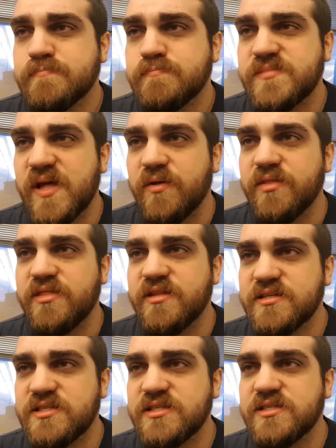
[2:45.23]
Now,
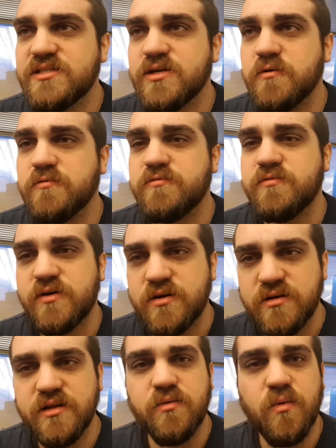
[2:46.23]
this is
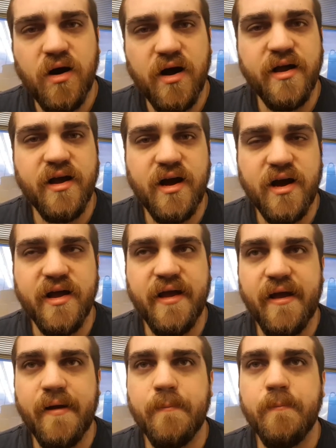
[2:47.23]
overtly why I
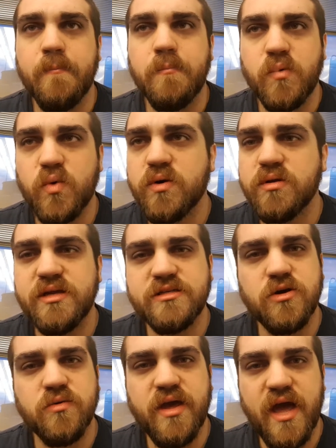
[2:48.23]
am more or
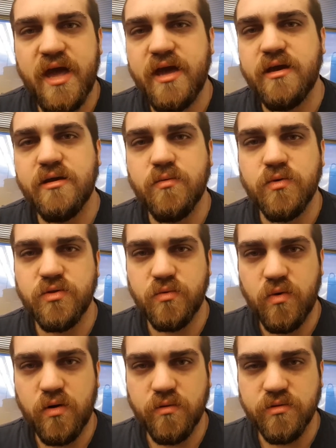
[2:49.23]
less okay with a
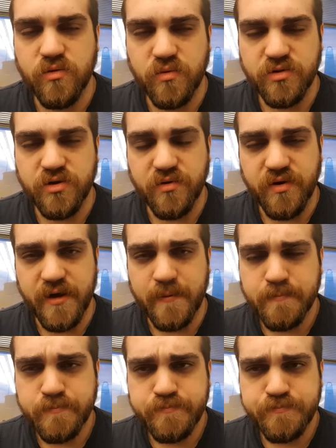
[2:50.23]
war with North Korea.
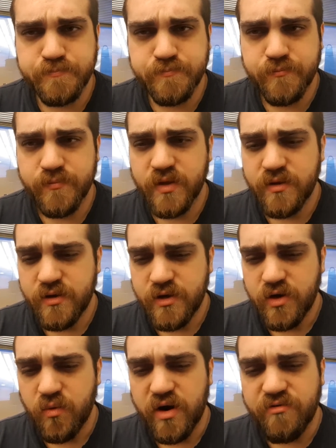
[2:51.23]

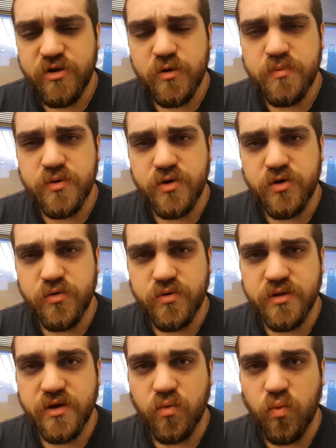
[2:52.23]
Whenever you put
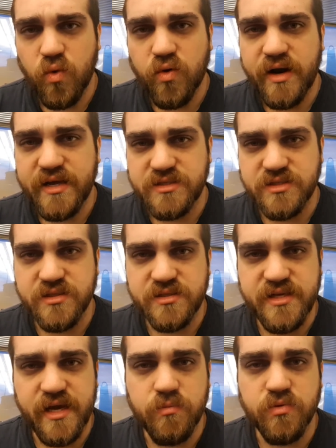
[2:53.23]
nuclear warheads on the
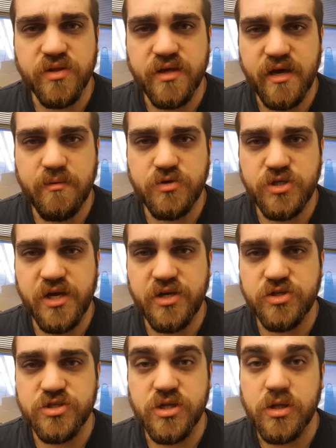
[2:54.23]
table, the game
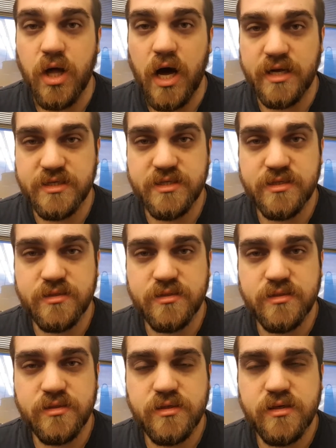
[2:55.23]
changes a lot.
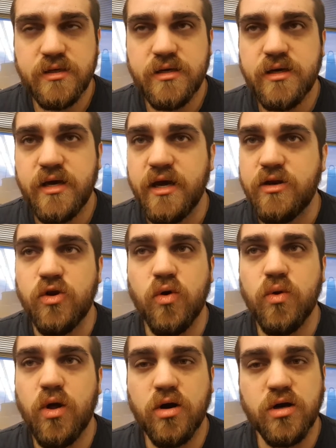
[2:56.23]
It no
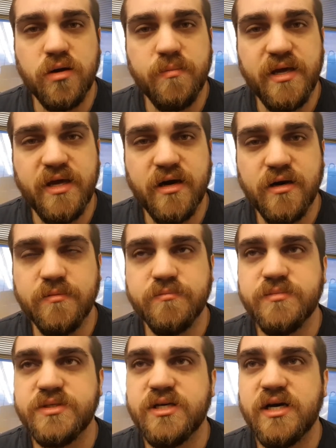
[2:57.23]
longer
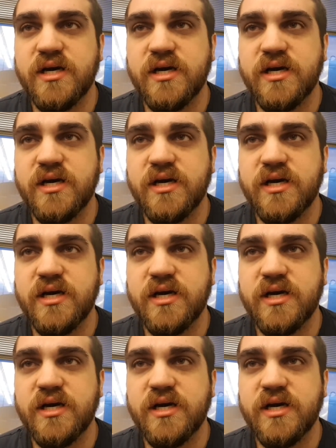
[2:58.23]
becomes,